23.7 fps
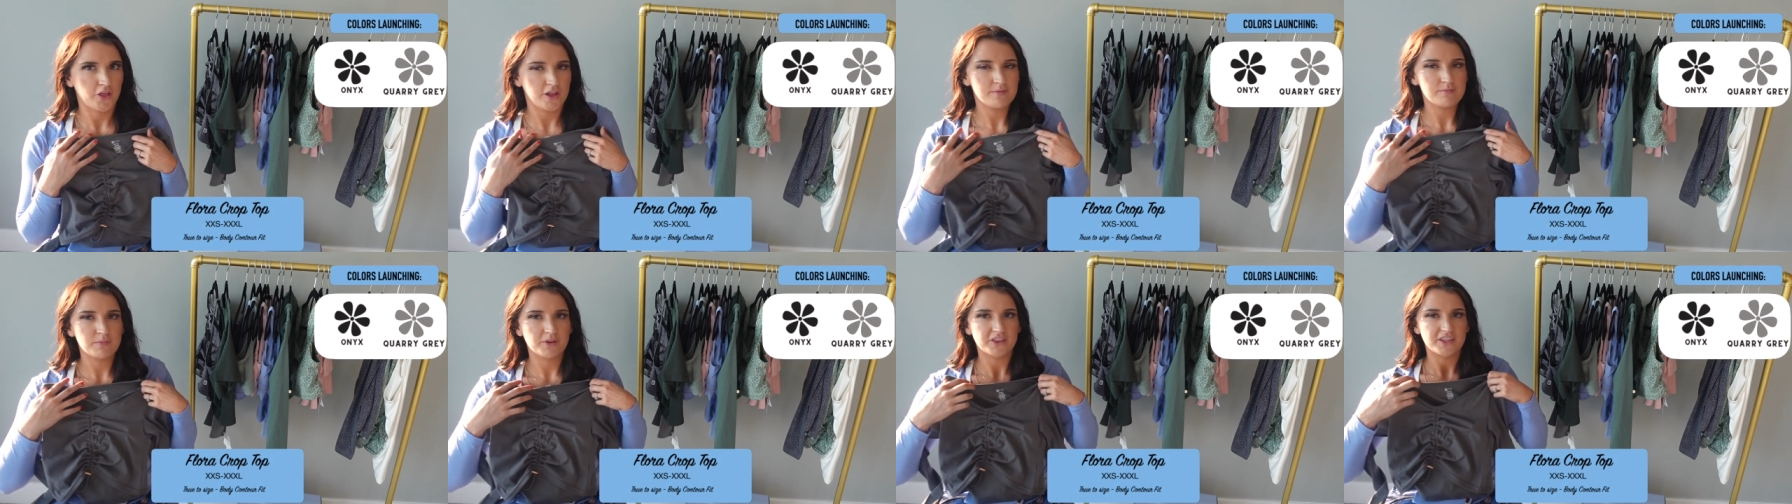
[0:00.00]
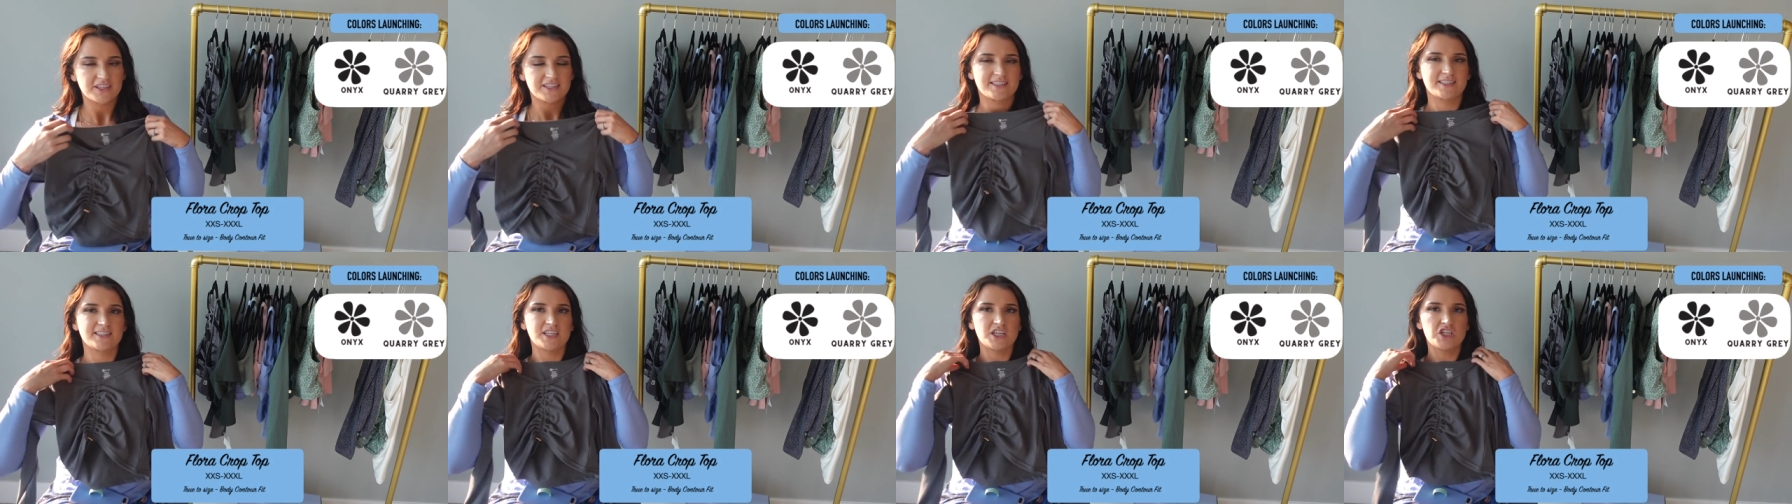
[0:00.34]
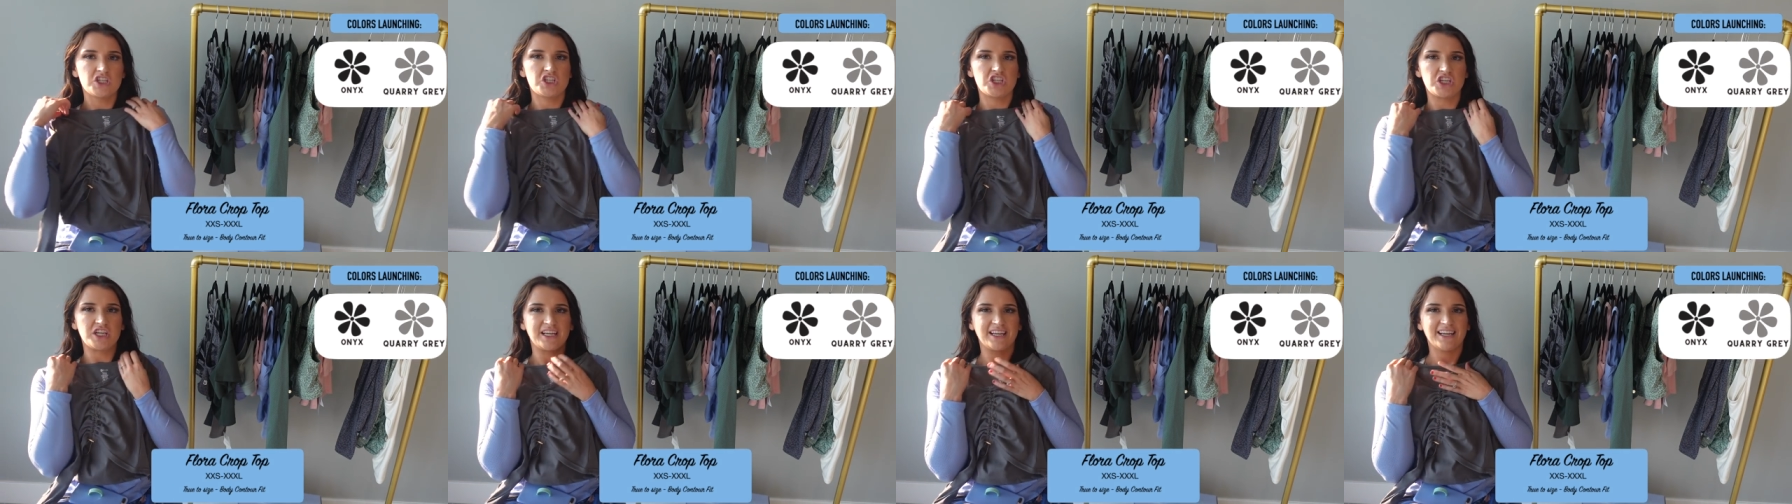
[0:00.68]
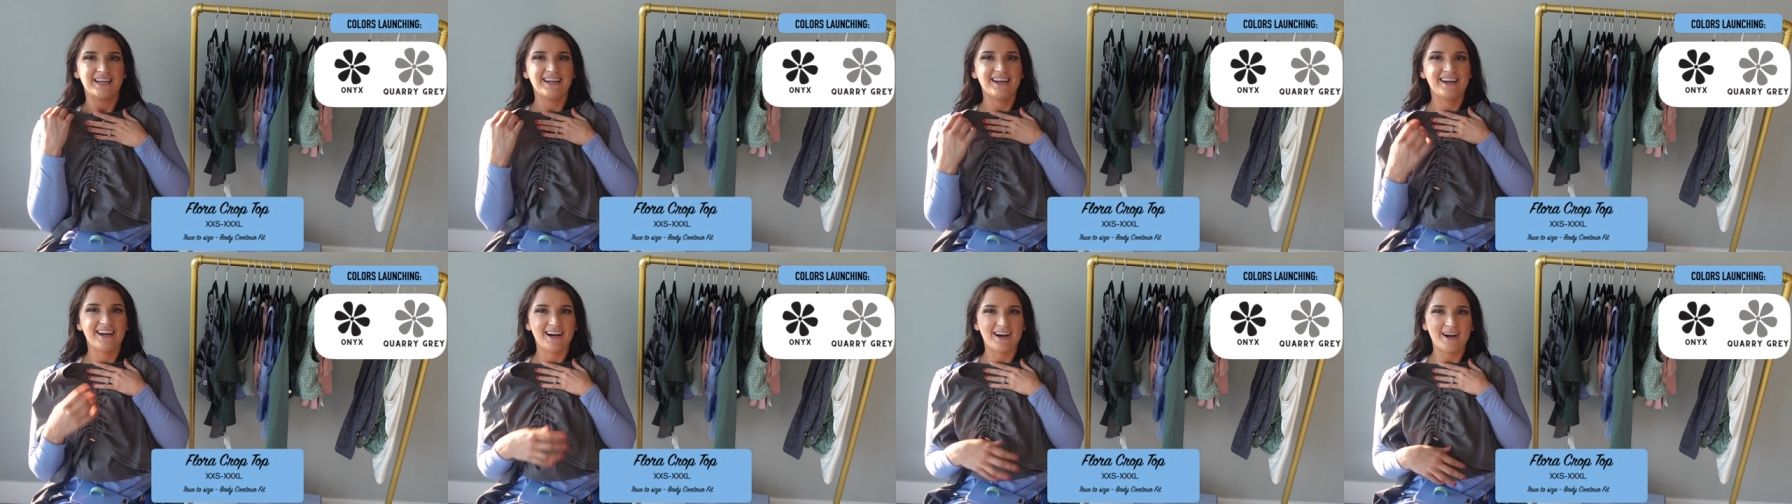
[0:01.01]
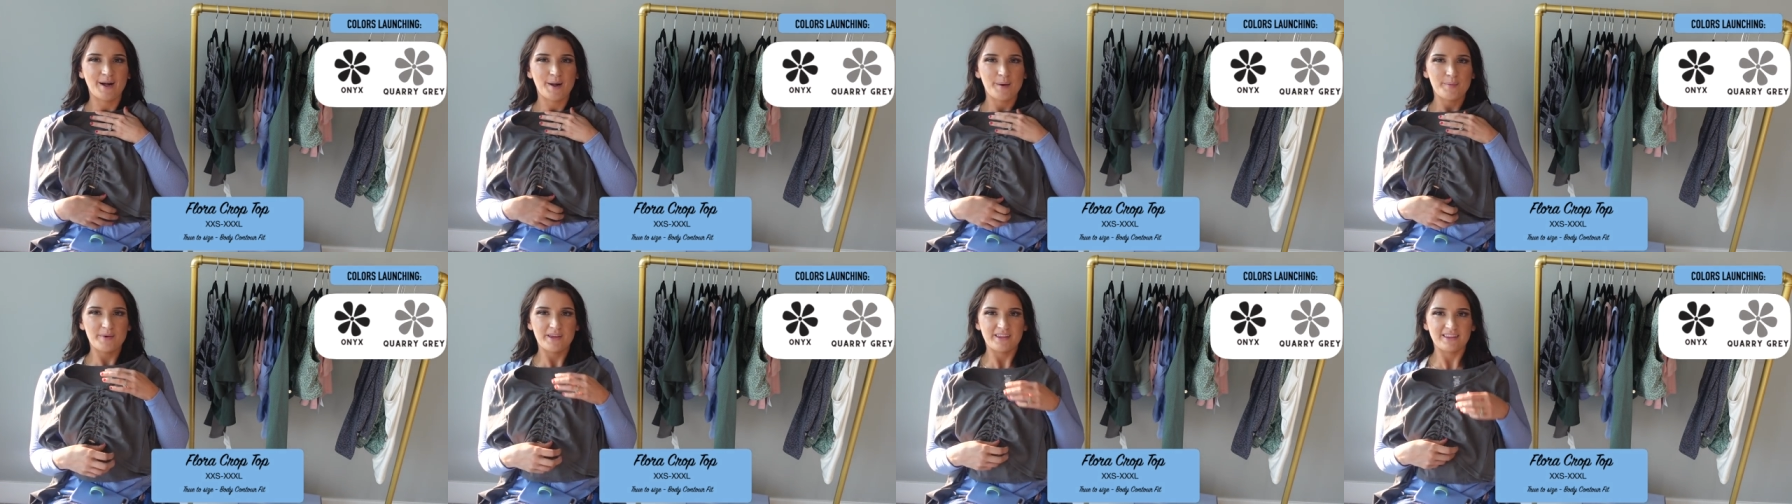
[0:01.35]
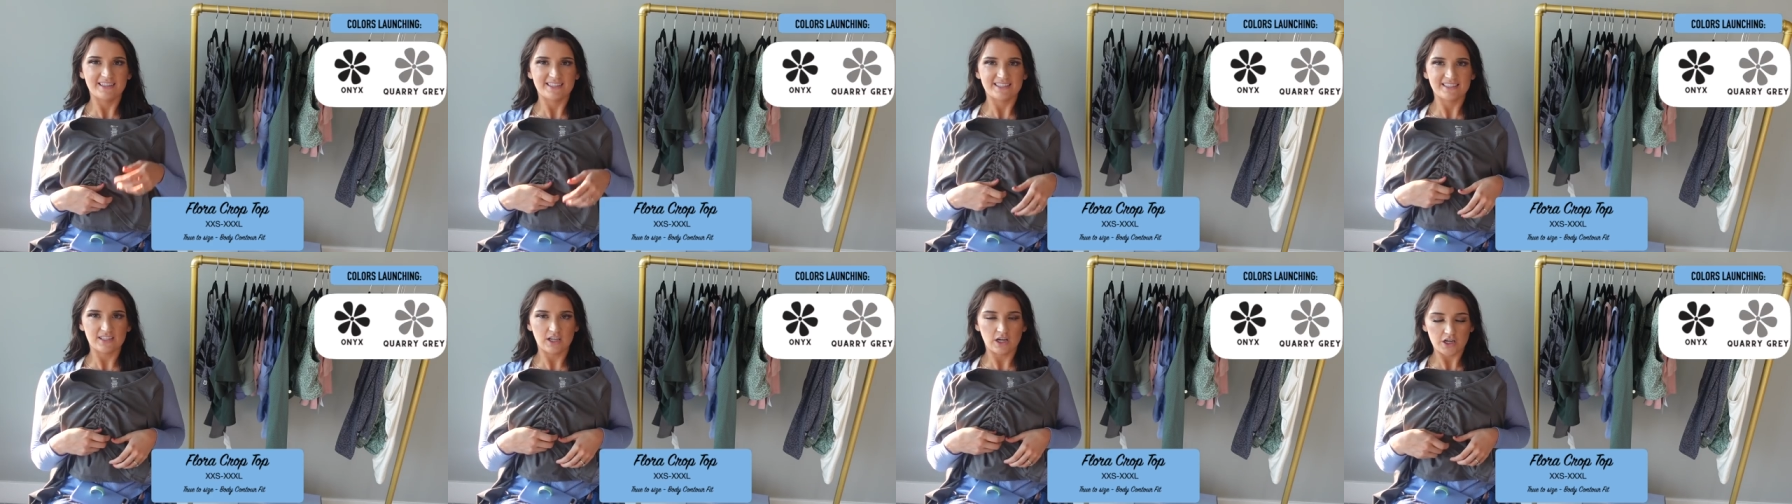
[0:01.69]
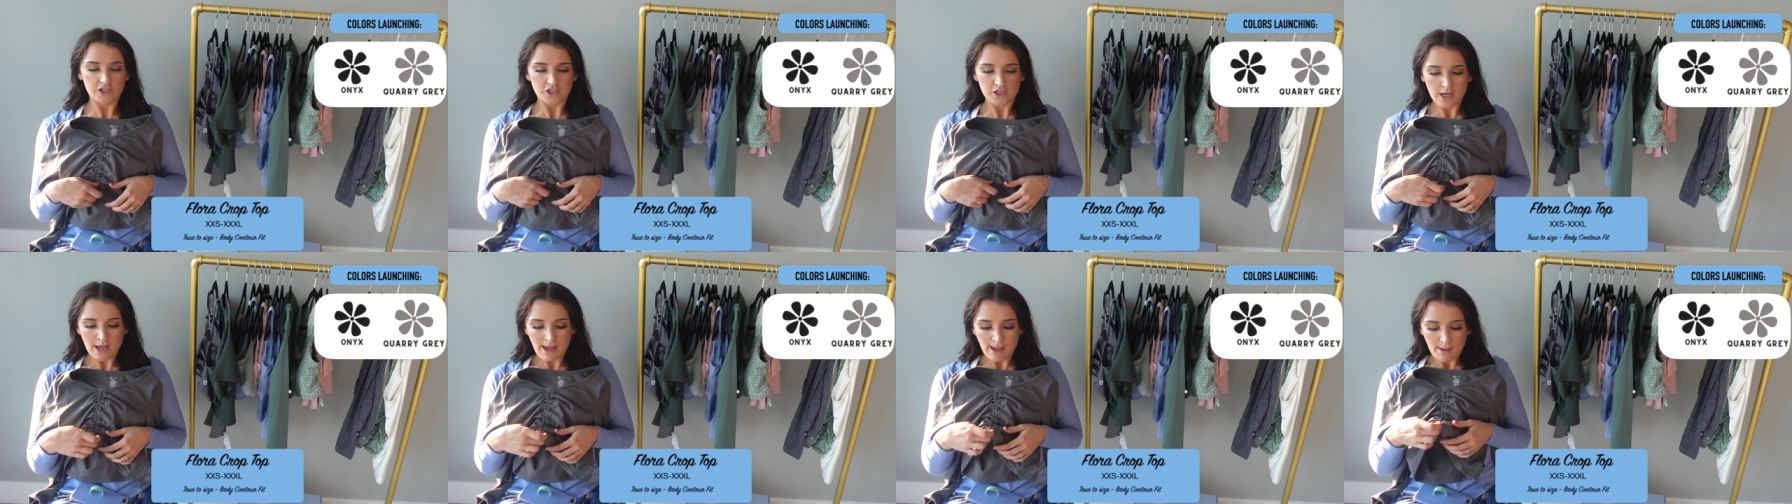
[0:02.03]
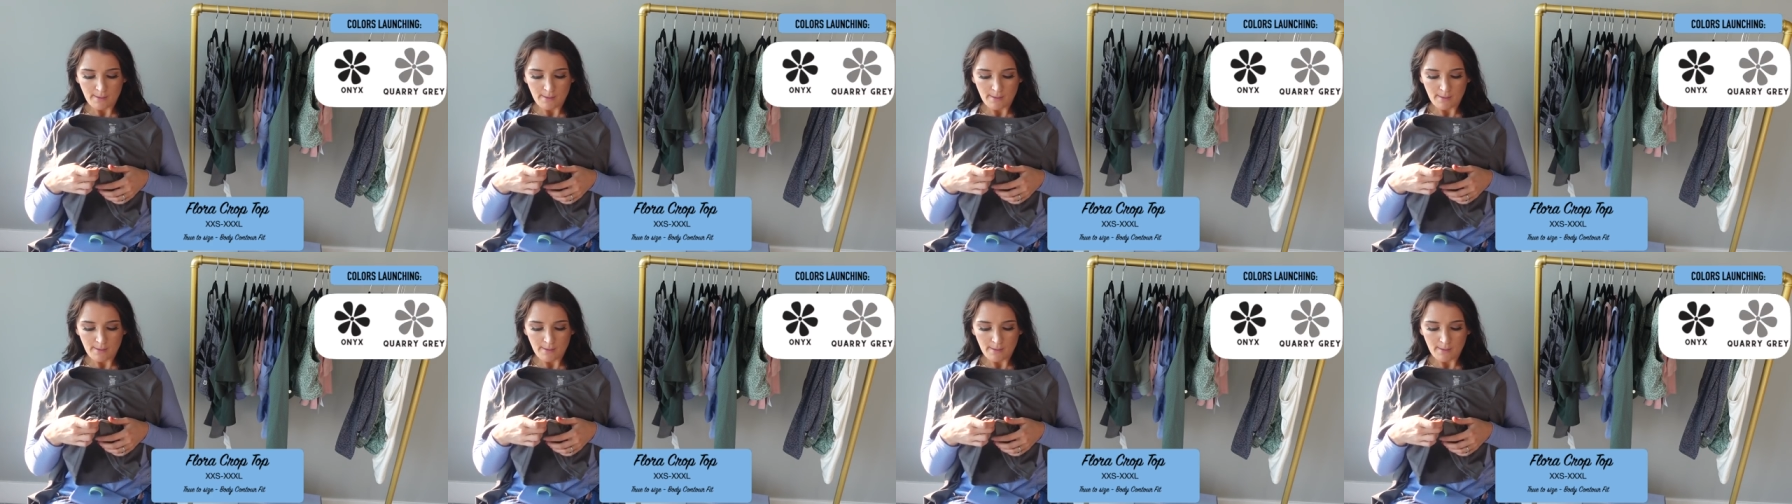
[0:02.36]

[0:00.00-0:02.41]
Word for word: theme with the cinching in this launch.